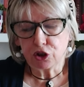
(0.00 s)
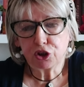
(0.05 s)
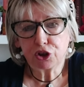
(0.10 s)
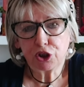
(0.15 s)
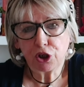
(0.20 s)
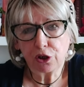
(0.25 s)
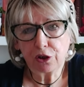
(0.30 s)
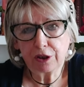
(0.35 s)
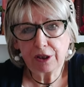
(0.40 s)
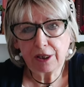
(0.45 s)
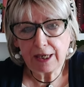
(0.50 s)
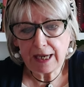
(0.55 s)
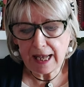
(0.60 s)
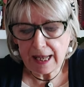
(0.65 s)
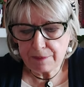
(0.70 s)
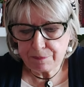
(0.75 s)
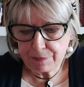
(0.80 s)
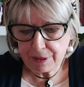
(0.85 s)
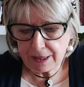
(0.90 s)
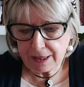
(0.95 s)

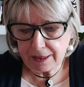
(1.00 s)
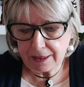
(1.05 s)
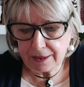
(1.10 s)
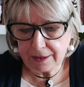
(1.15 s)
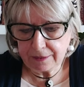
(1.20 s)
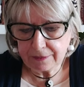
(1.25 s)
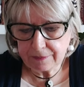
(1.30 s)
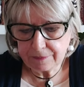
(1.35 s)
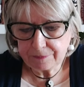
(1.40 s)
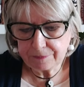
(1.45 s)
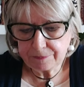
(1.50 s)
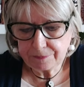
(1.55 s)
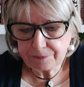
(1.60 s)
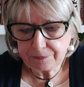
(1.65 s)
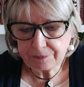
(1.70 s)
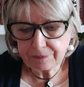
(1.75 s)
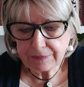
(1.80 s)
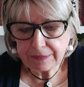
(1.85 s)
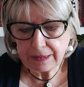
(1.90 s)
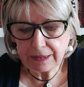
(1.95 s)
Tsongkhapa
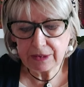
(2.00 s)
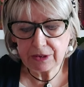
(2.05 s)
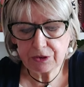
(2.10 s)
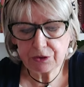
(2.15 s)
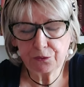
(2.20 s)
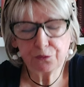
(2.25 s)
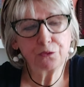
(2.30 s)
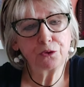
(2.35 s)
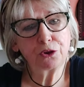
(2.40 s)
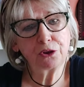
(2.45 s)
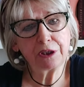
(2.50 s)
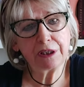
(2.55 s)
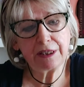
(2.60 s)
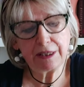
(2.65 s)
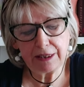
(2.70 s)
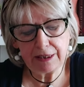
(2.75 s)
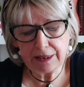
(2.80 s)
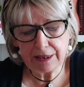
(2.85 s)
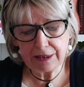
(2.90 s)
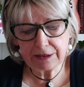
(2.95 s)
is
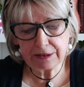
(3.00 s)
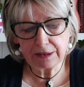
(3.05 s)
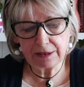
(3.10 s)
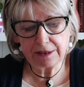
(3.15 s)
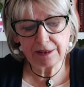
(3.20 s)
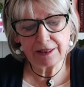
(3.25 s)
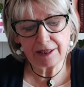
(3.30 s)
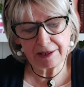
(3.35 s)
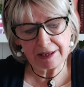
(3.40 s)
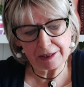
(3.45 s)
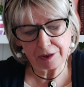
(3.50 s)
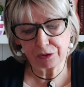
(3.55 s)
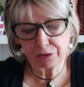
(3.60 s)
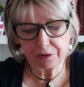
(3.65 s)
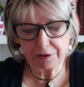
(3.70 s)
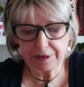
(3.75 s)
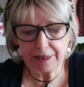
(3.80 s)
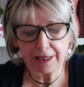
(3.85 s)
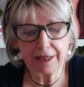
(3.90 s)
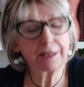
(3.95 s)
very easily
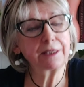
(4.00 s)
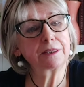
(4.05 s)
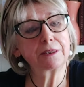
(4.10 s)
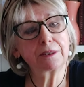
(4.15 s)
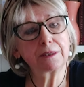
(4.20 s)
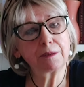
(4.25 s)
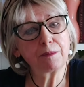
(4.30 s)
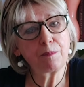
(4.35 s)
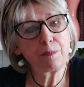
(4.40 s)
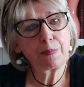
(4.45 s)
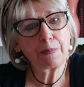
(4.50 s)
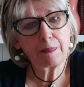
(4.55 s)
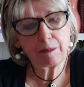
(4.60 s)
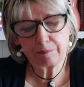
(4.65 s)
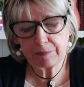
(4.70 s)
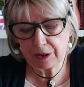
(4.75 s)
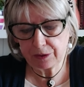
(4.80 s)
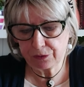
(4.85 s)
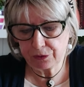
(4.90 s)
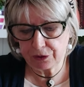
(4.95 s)
recognized
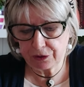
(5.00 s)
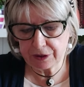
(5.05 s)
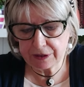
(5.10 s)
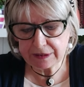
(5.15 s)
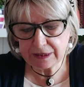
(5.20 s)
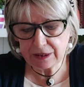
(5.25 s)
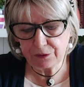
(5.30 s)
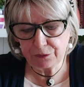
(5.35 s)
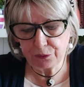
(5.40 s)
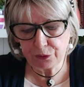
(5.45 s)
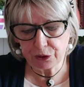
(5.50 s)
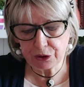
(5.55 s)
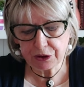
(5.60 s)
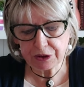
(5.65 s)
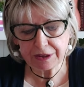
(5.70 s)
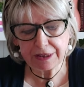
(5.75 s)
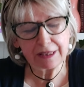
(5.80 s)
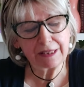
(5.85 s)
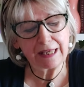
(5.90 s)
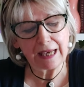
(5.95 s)
because he
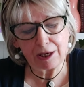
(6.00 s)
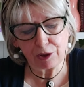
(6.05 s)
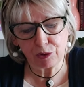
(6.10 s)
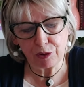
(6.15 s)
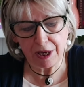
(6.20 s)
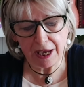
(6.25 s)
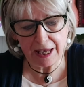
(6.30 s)
wears the yellow